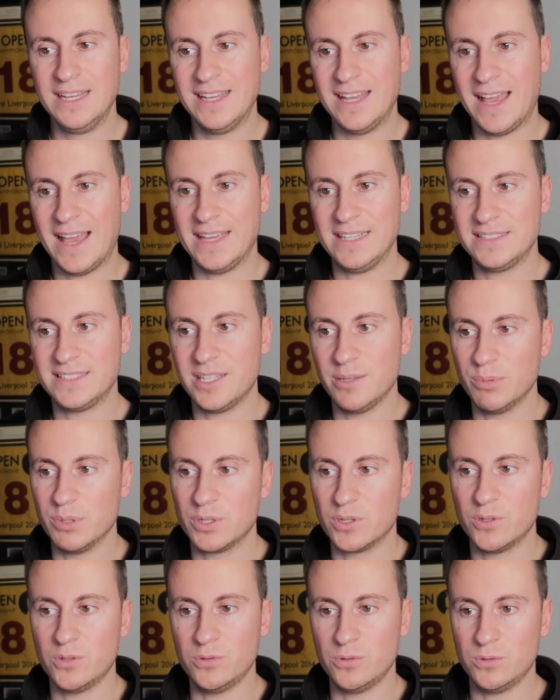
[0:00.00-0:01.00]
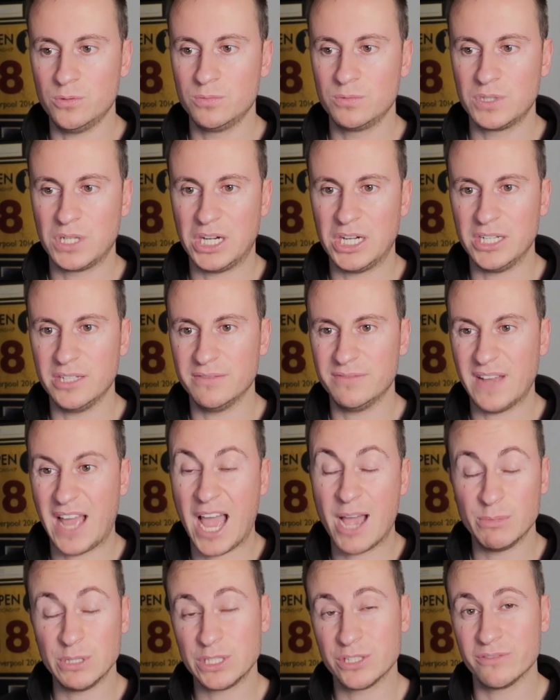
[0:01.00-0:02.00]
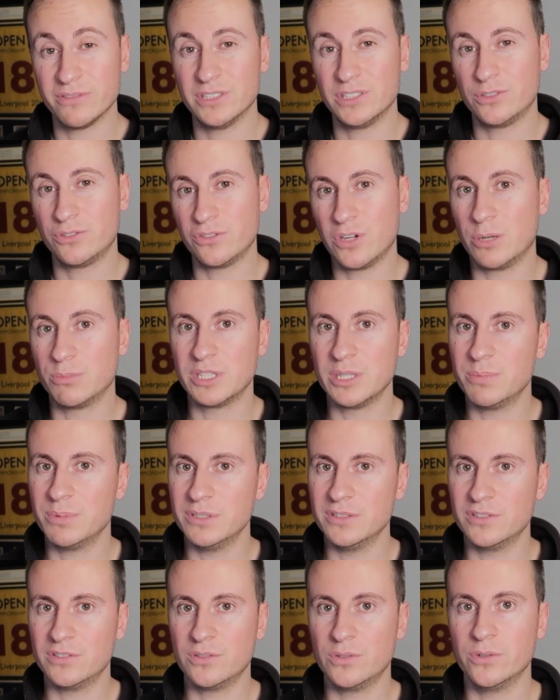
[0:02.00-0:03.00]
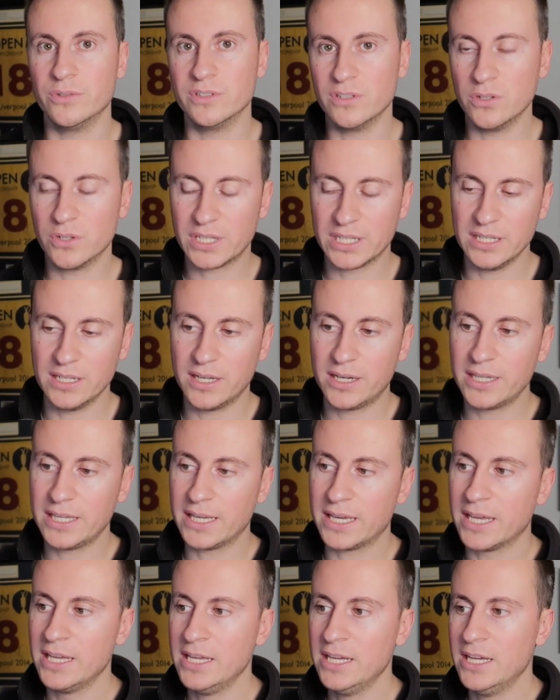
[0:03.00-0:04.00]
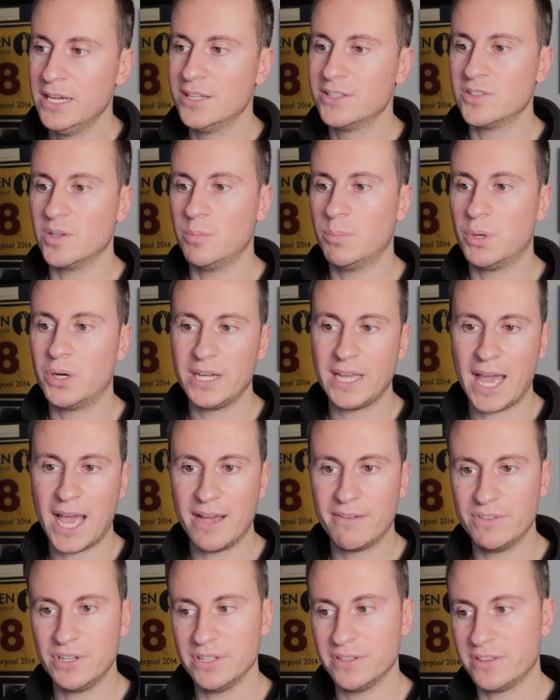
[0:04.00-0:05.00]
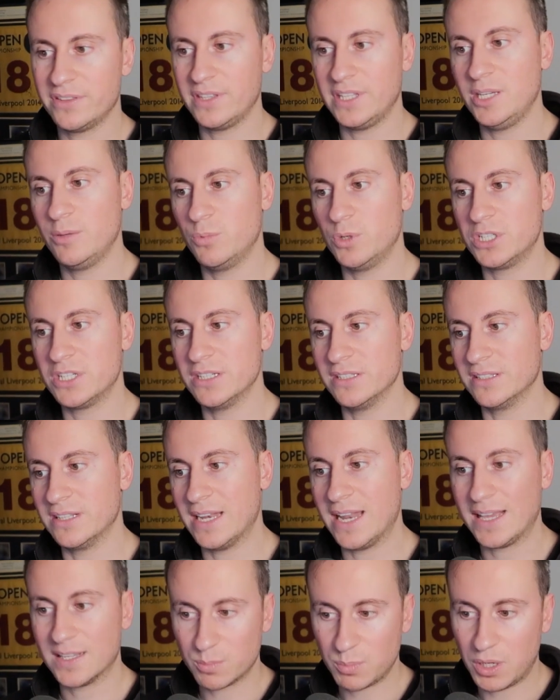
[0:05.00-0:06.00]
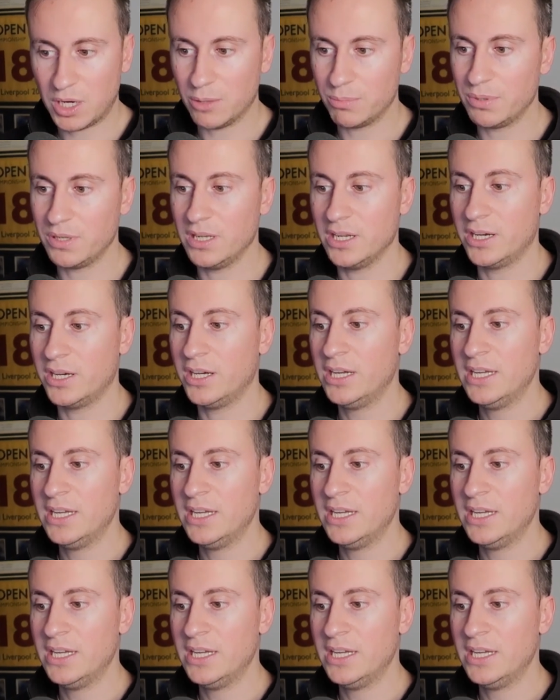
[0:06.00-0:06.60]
a typical kind of amateurish dropshipping store is looking like. So by having a theme which is less popular